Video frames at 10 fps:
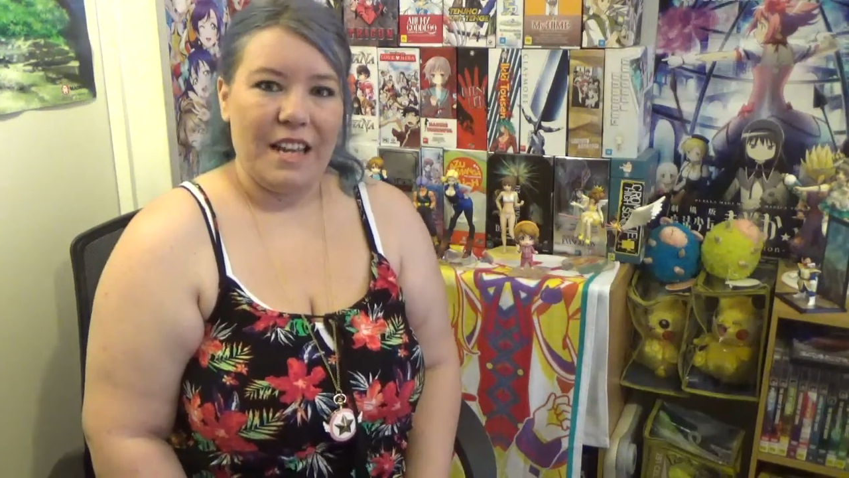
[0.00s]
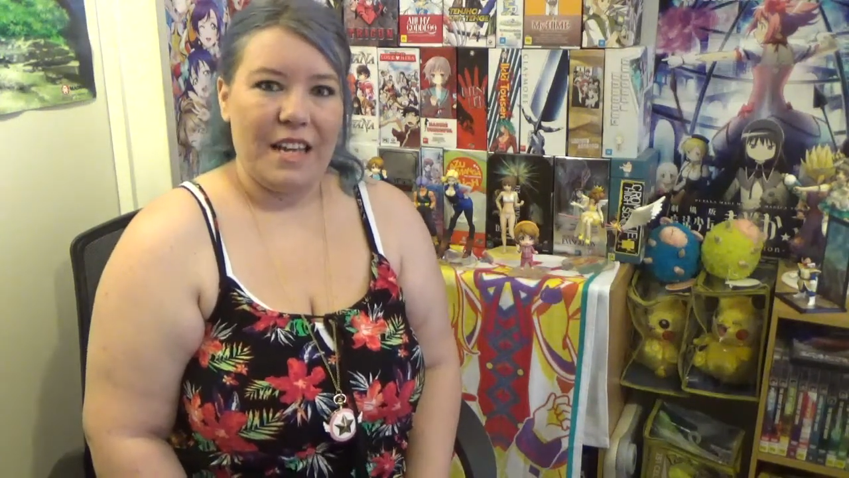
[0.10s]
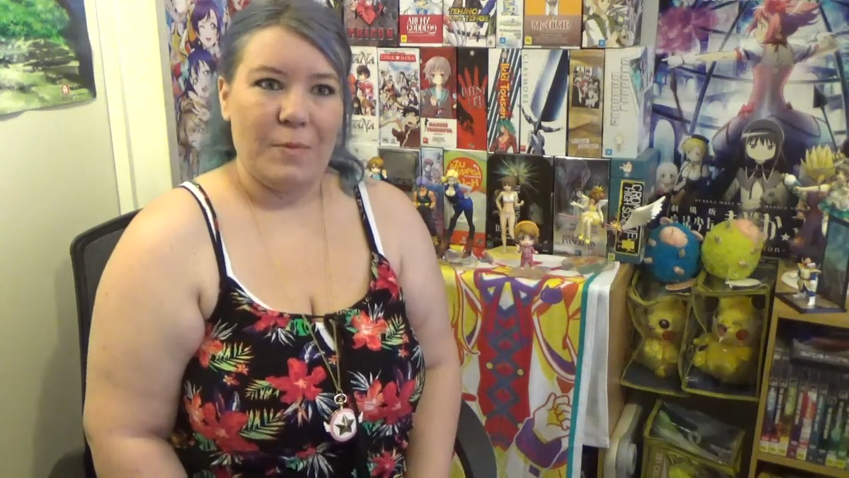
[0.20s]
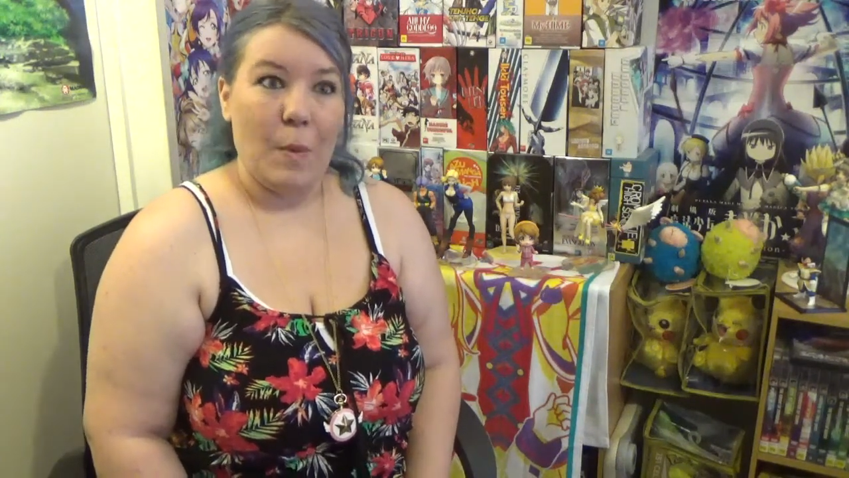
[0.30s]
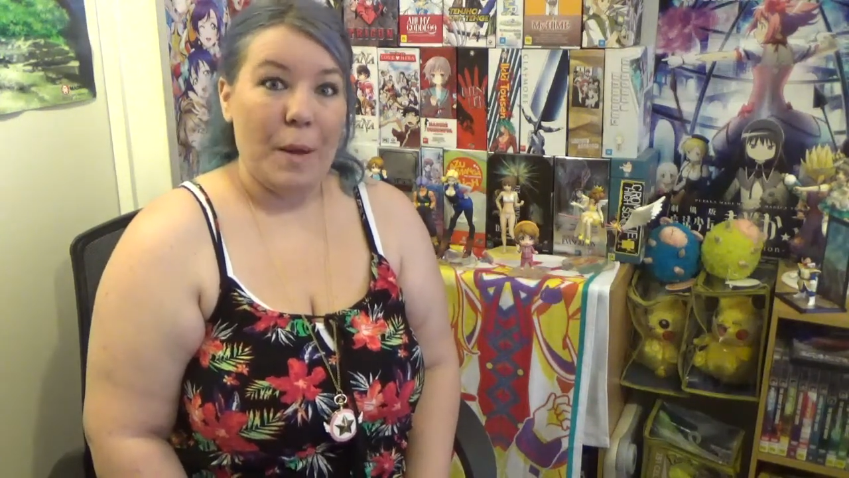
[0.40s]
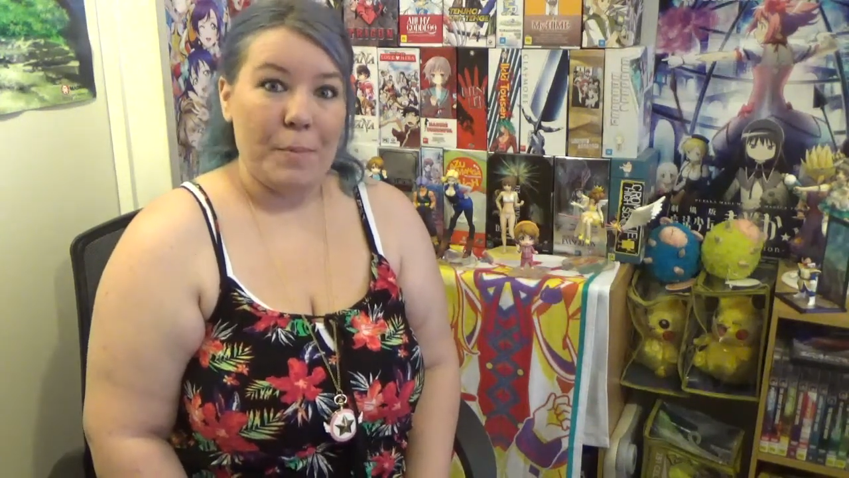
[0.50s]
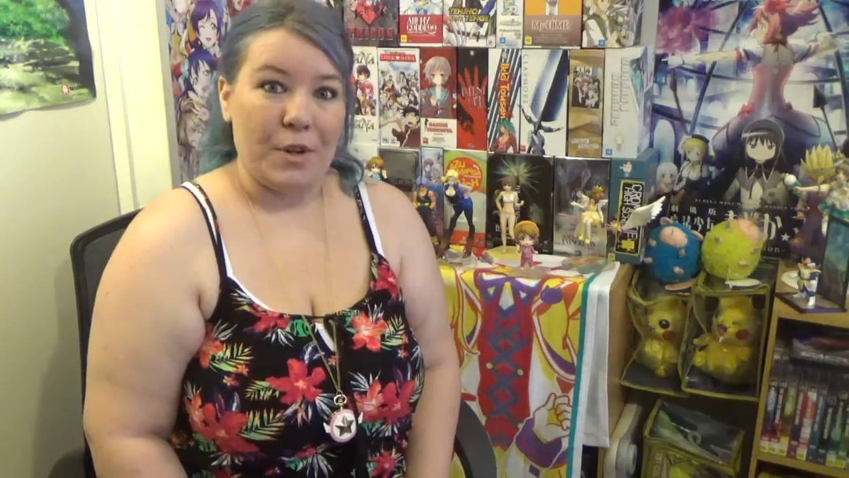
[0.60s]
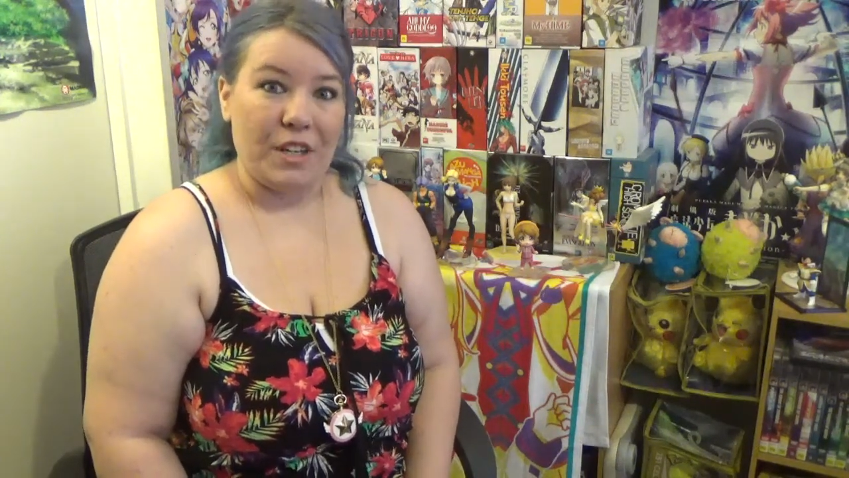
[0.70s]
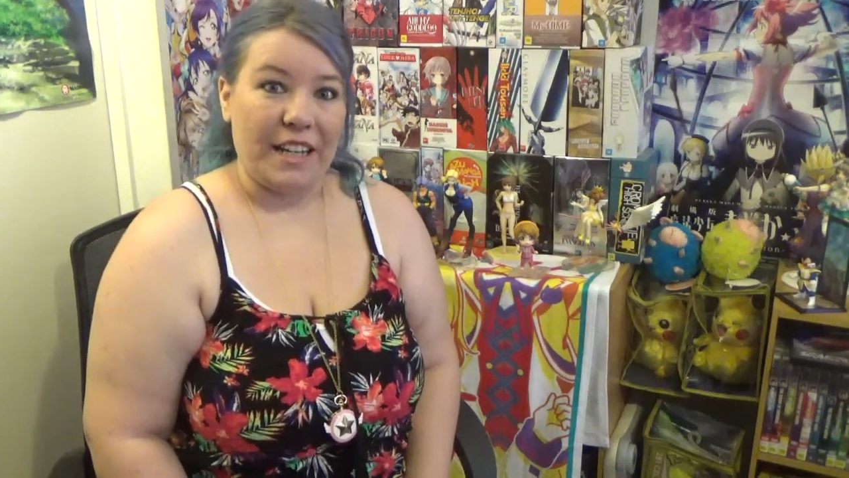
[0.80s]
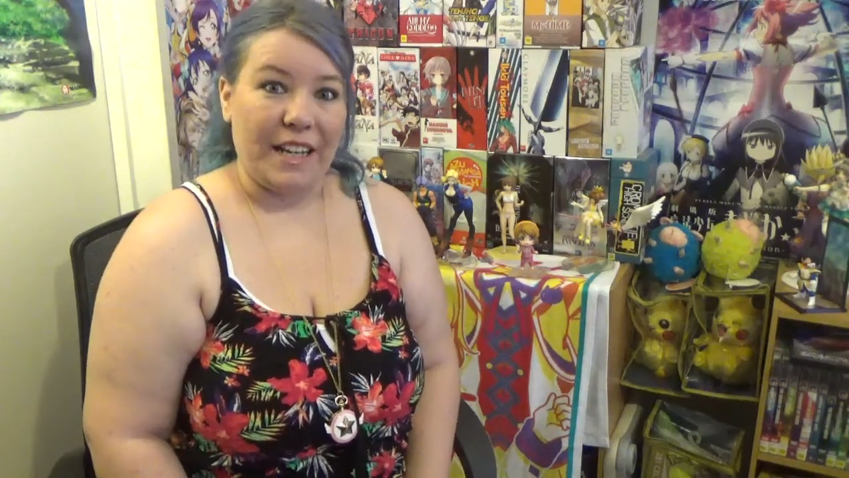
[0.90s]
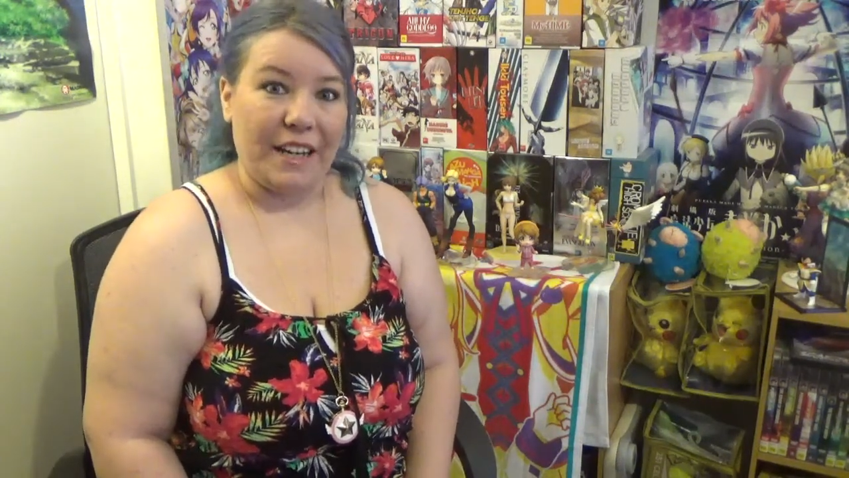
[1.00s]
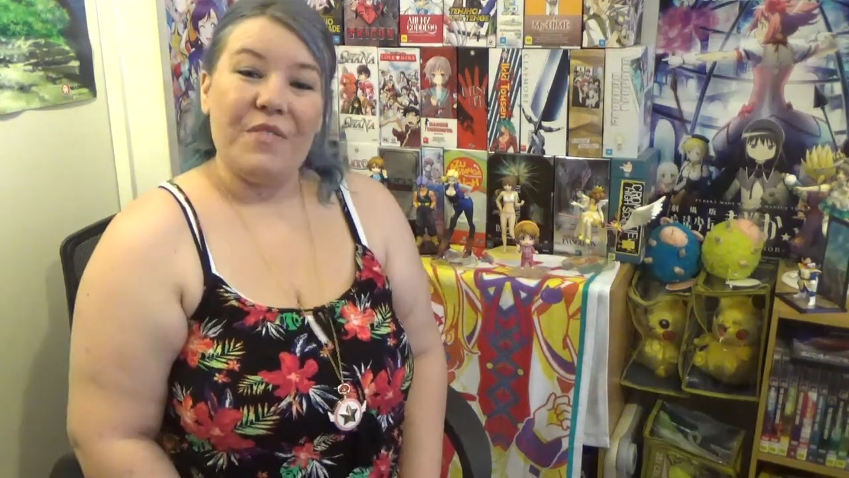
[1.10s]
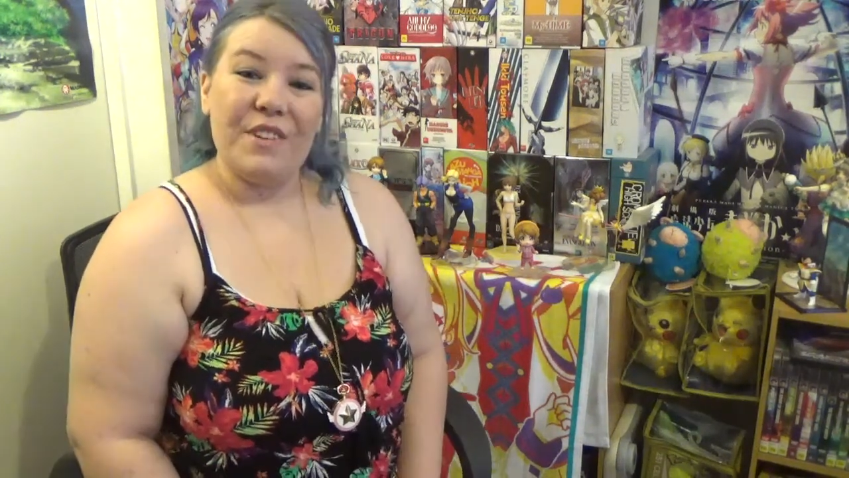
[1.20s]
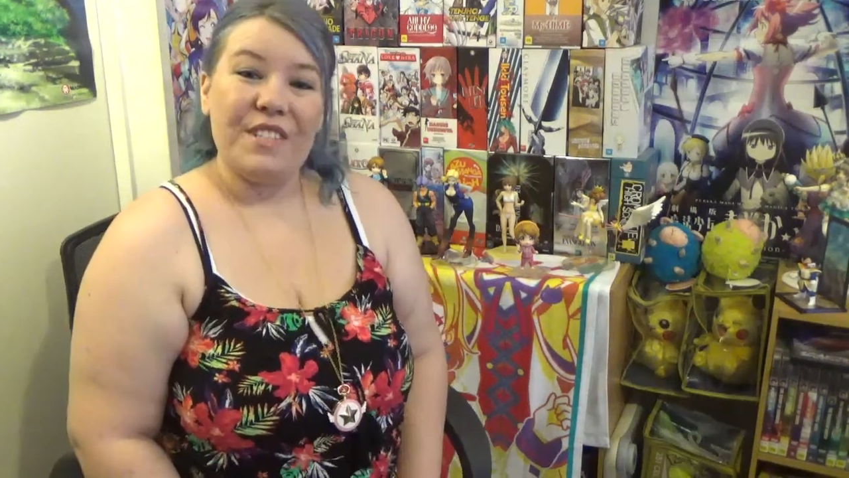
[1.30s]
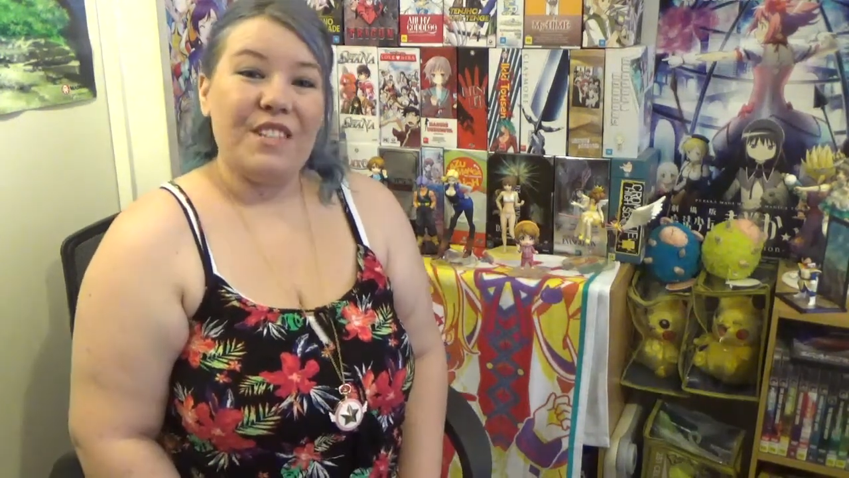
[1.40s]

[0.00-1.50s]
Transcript: It's mind-boggling. First